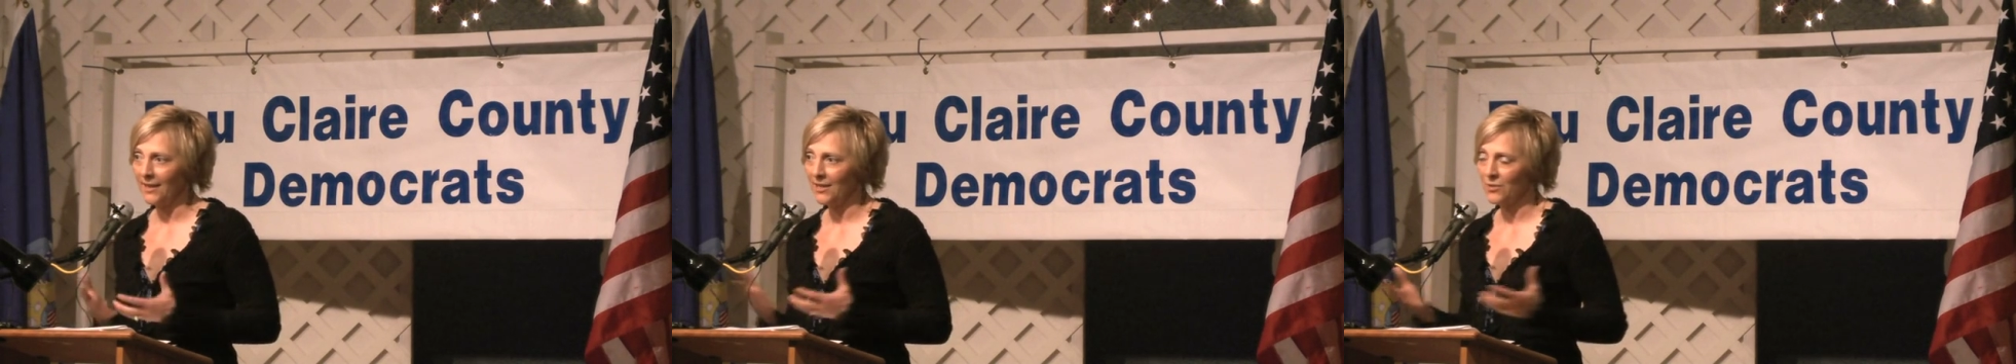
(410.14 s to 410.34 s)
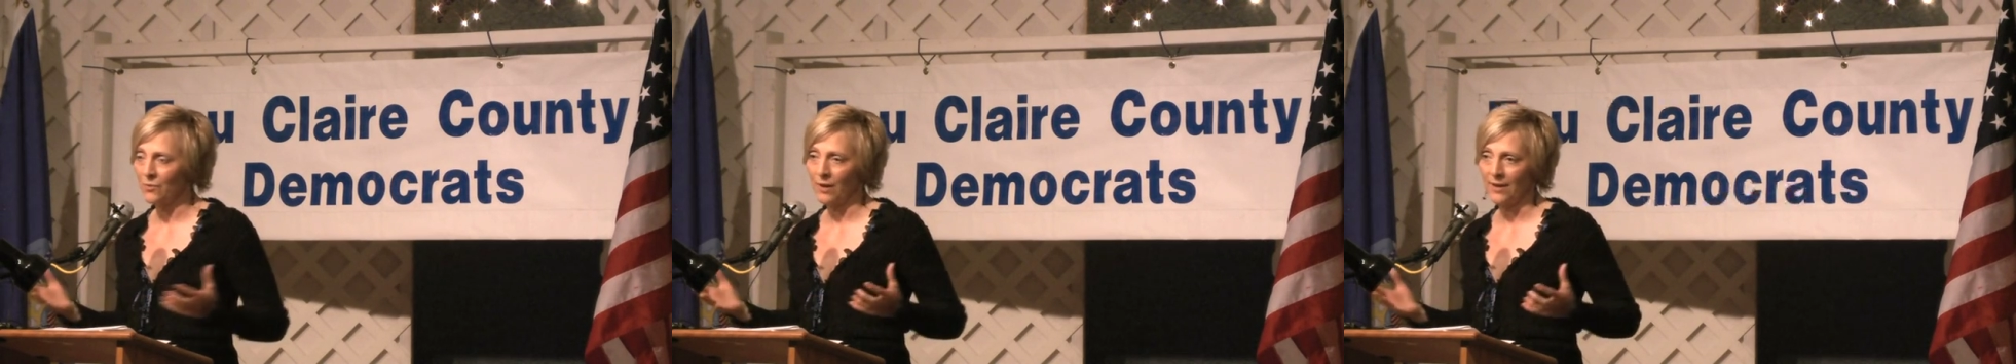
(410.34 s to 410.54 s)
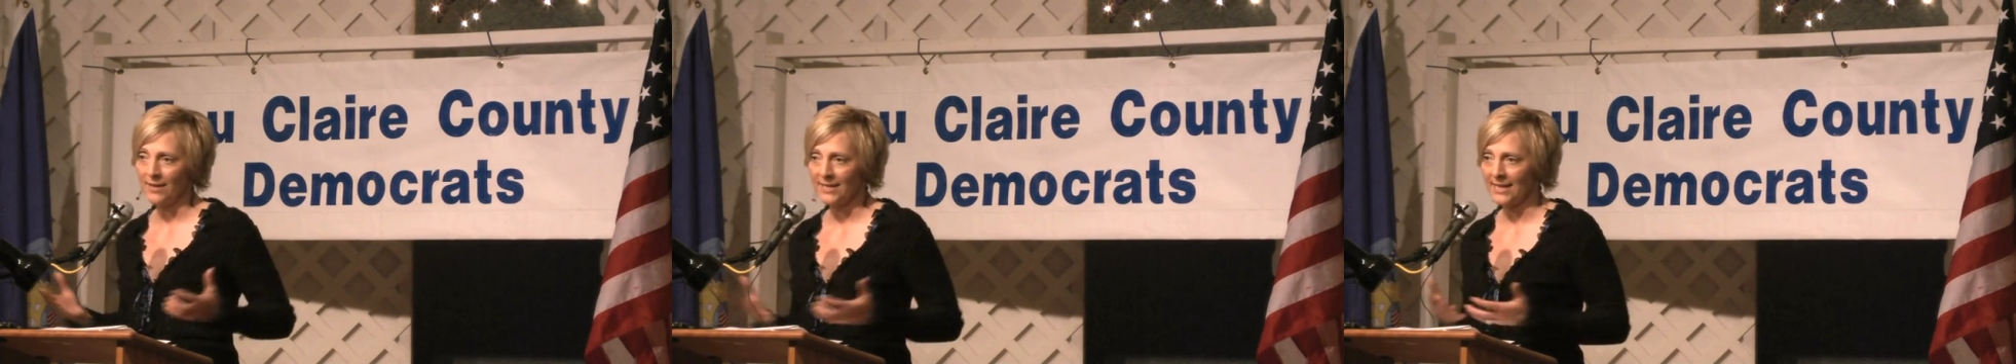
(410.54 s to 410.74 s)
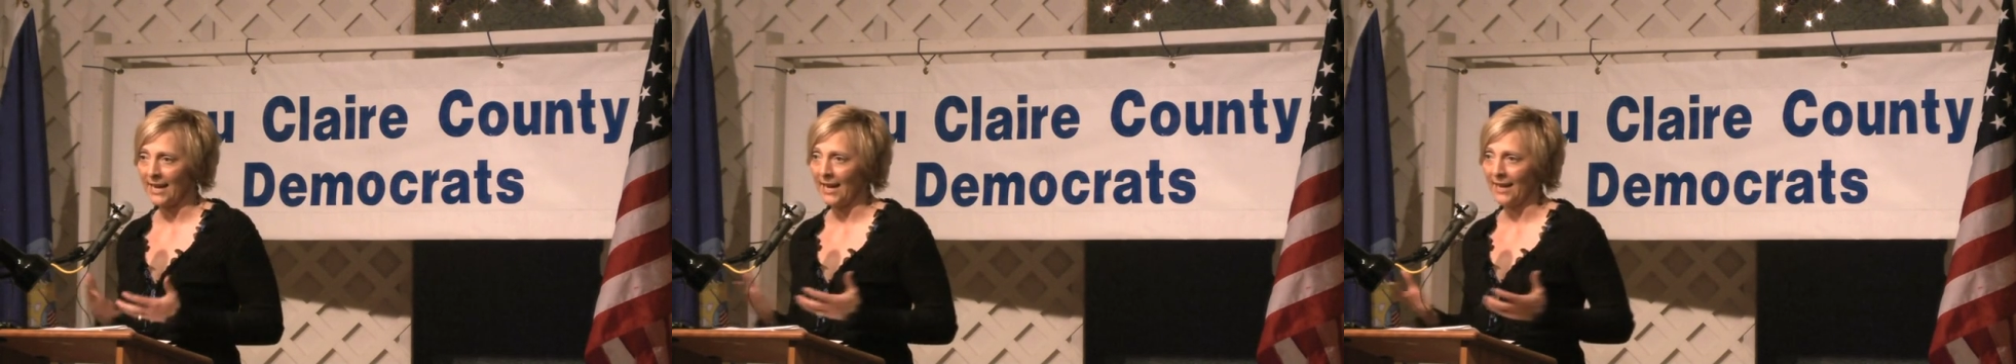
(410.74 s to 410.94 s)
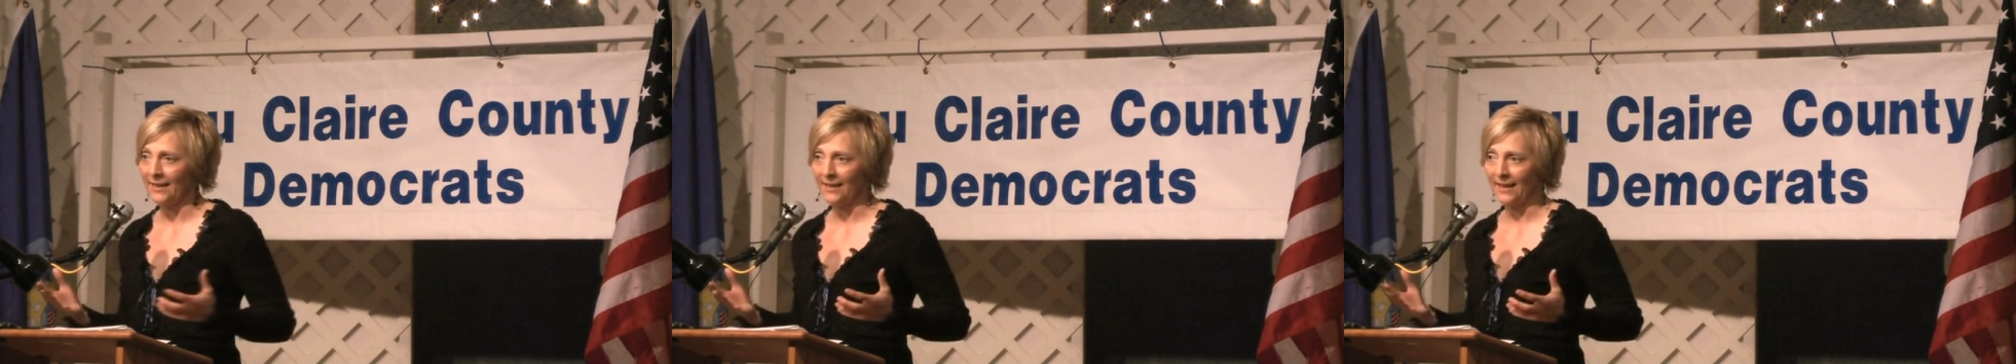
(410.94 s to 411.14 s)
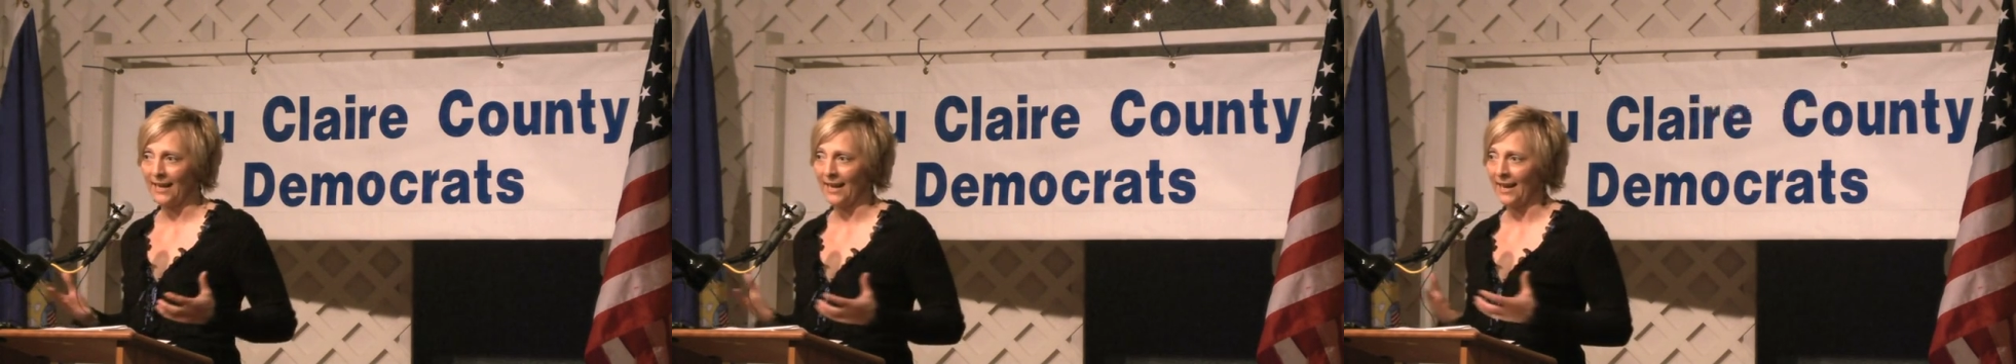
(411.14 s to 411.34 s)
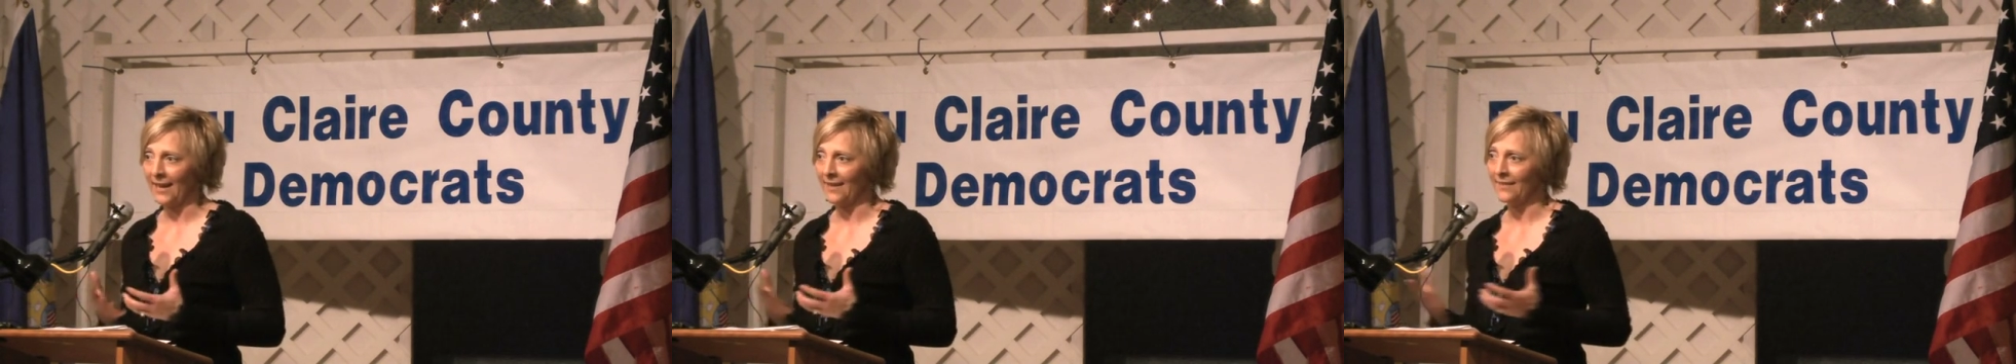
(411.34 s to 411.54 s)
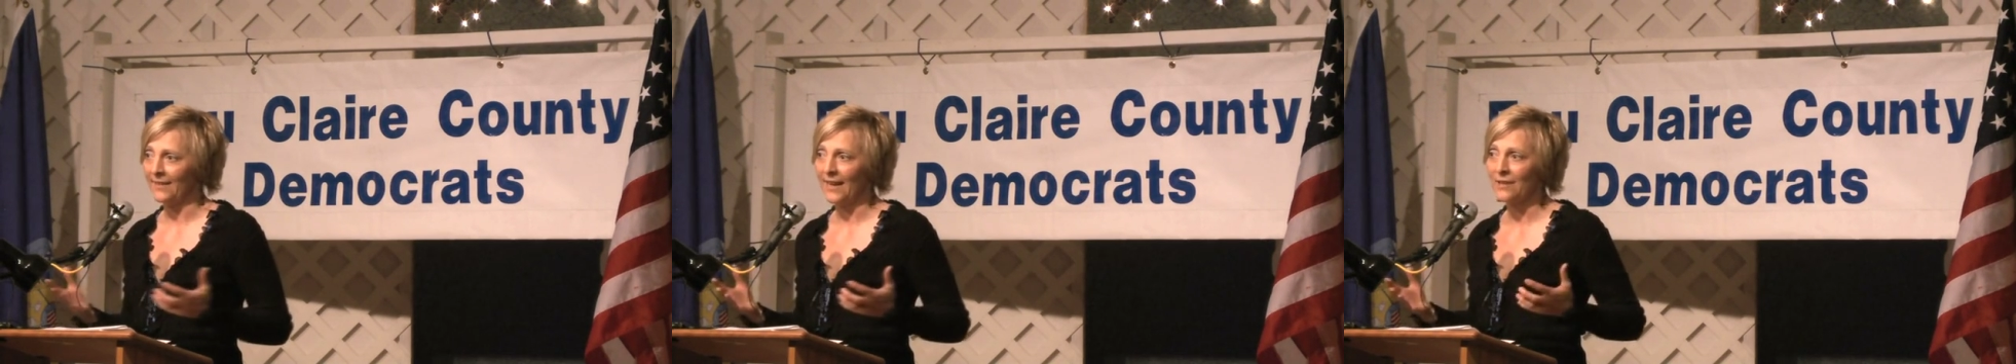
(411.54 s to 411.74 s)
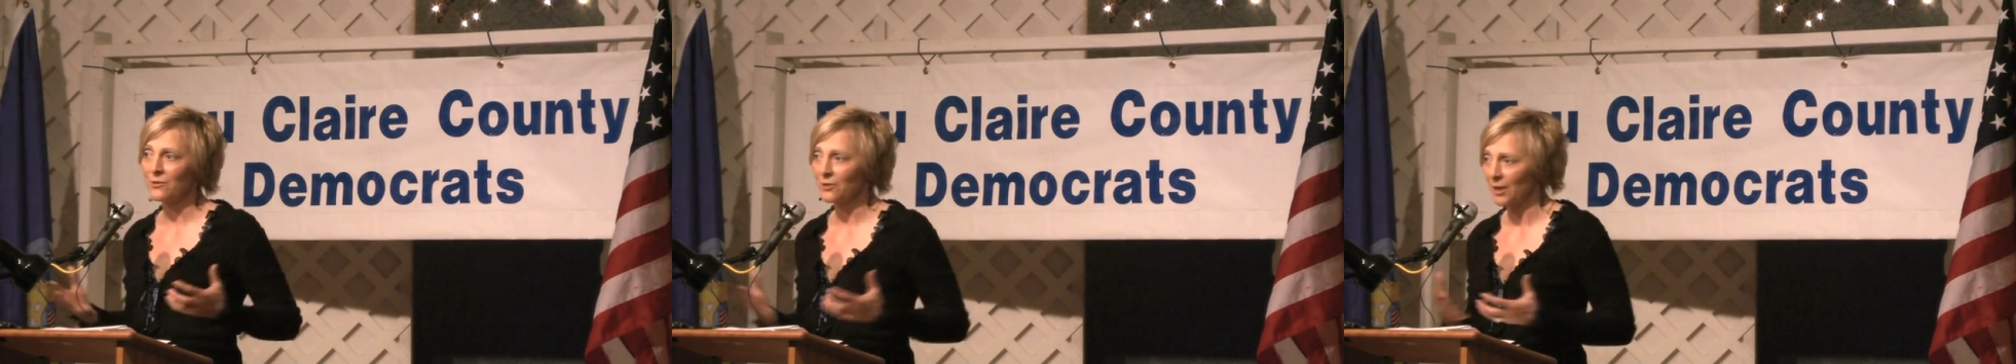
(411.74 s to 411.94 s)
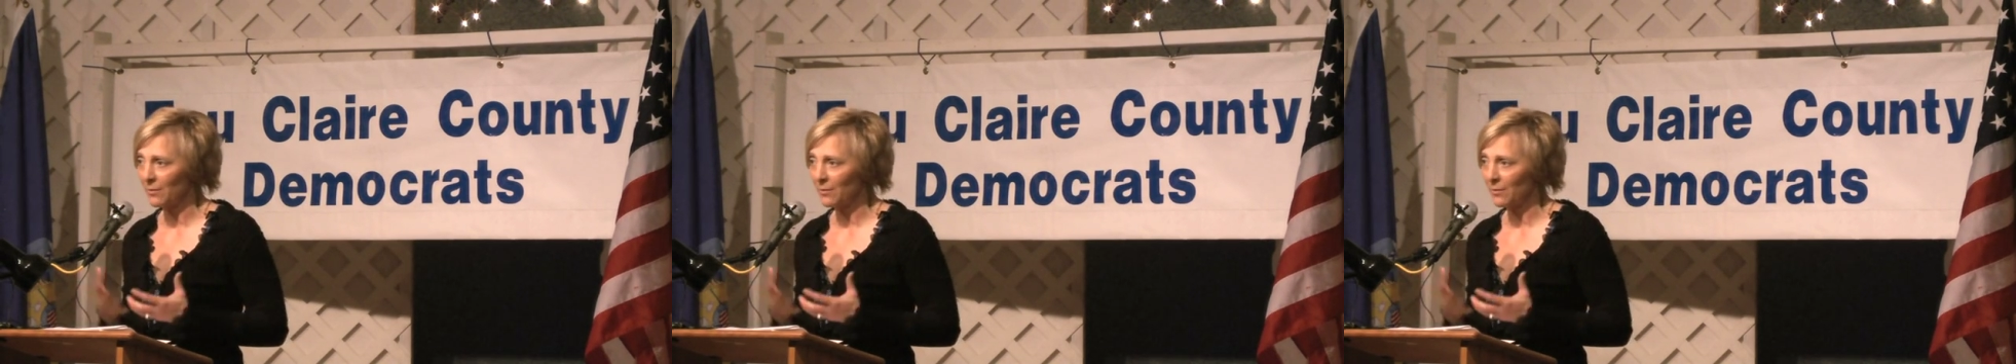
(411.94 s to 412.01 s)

is where it's at, and that's